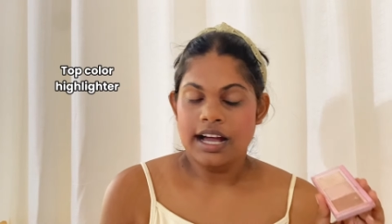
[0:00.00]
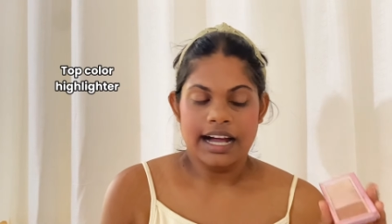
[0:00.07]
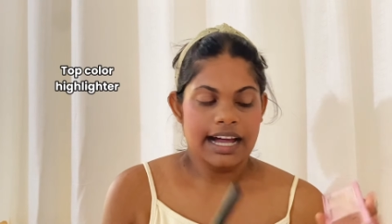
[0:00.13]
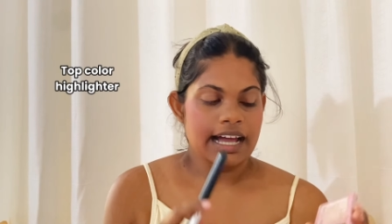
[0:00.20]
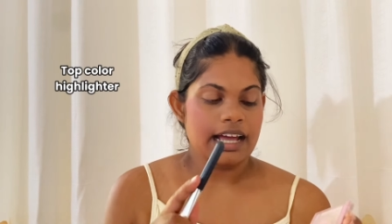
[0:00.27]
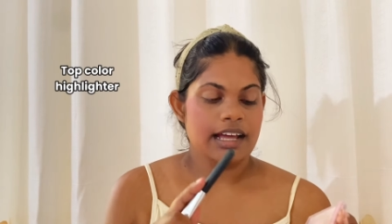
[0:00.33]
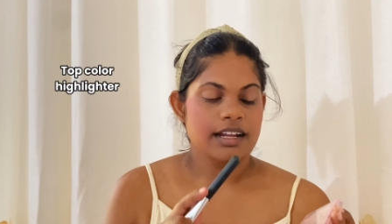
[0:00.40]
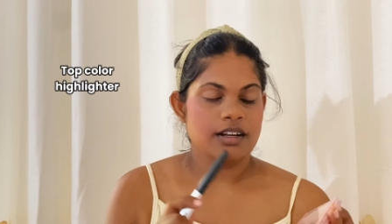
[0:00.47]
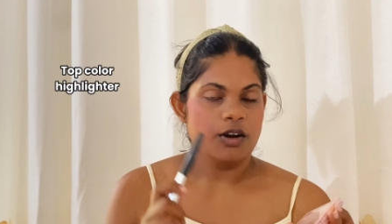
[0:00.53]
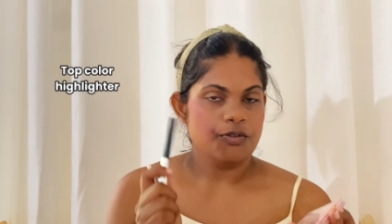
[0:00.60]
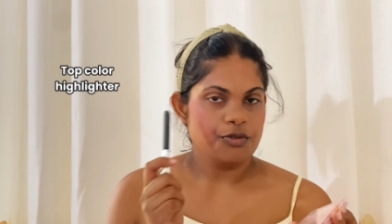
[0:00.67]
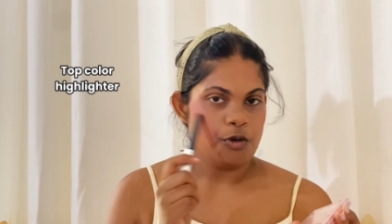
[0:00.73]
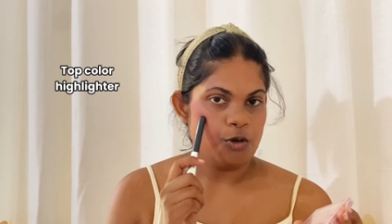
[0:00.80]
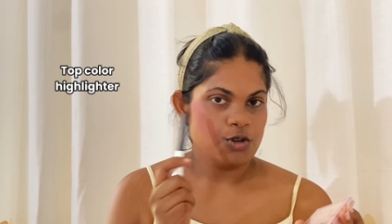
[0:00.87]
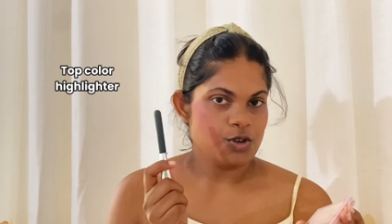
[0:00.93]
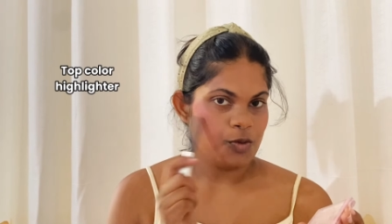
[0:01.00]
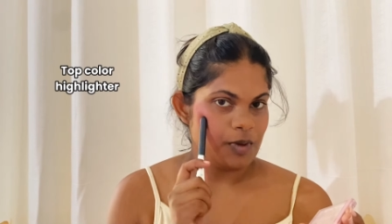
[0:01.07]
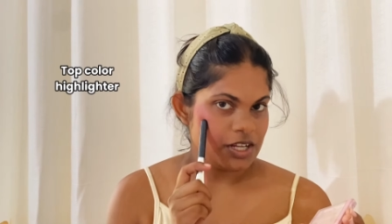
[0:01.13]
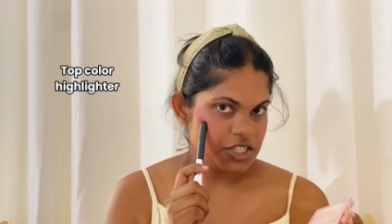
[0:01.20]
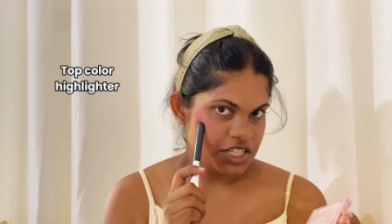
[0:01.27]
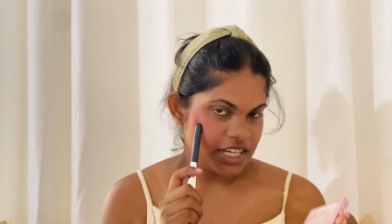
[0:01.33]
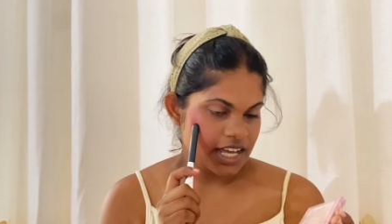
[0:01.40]
and of course on my
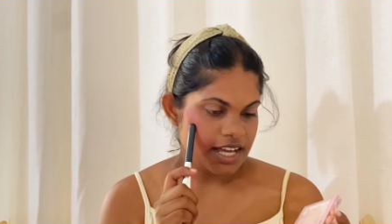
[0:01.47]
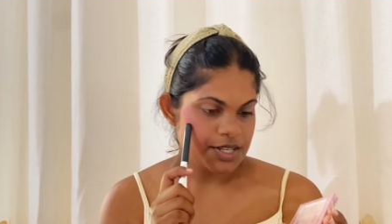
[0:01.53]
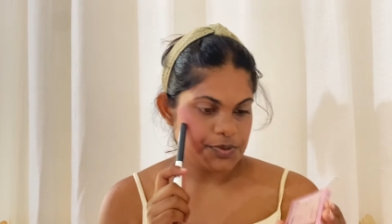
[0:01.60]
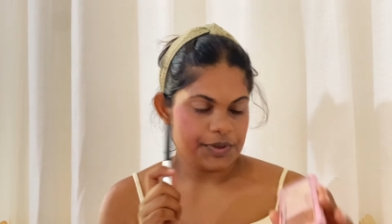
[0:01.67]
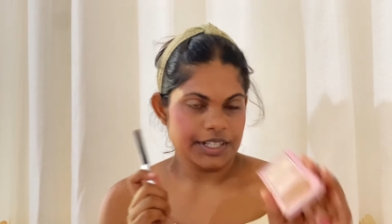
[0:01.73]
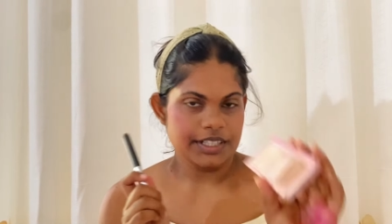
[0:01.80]
cheek as well.